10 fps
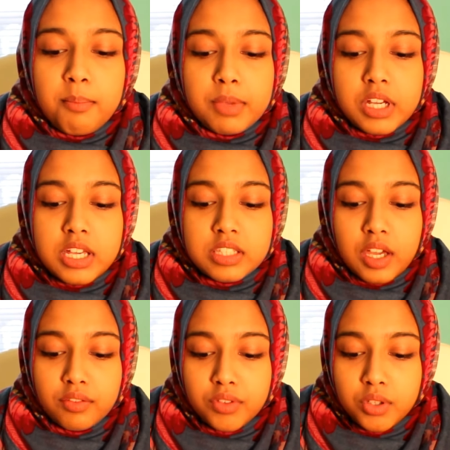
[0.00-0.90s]
because
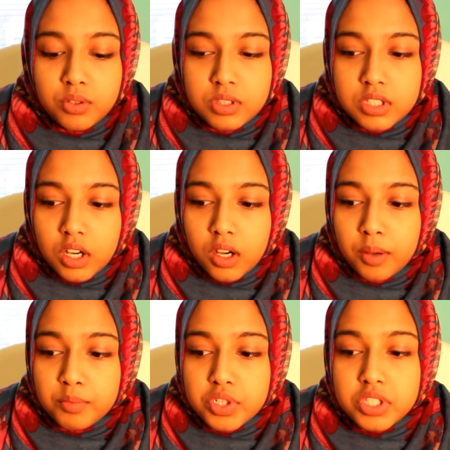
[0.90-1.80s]
I've used
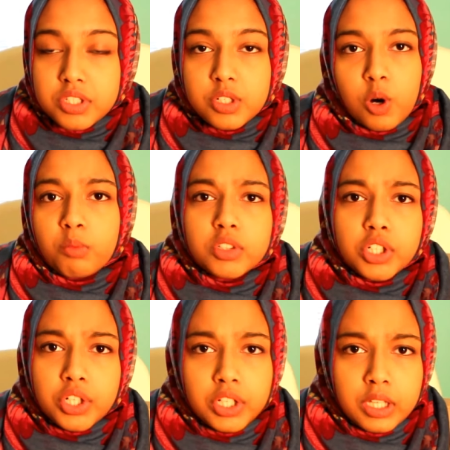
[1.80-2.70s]
just
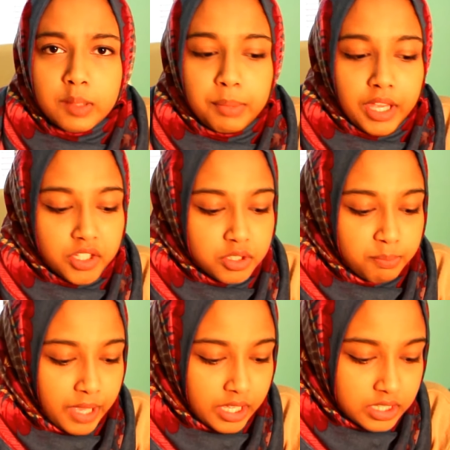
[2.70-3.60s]
normal acrylic paint
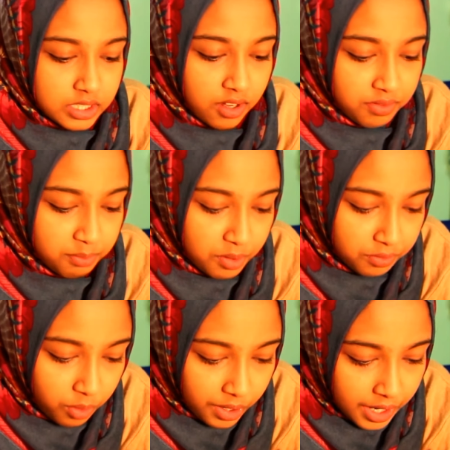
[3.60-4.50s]
to paint stuff
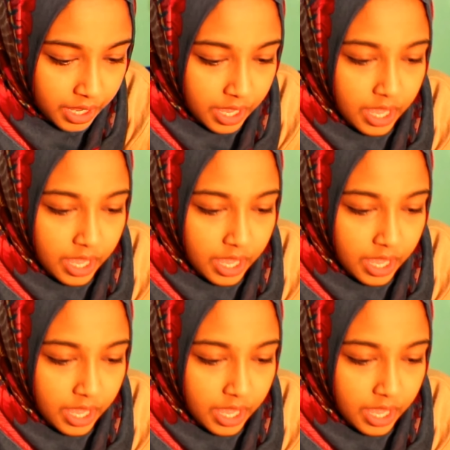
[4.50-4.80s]
before.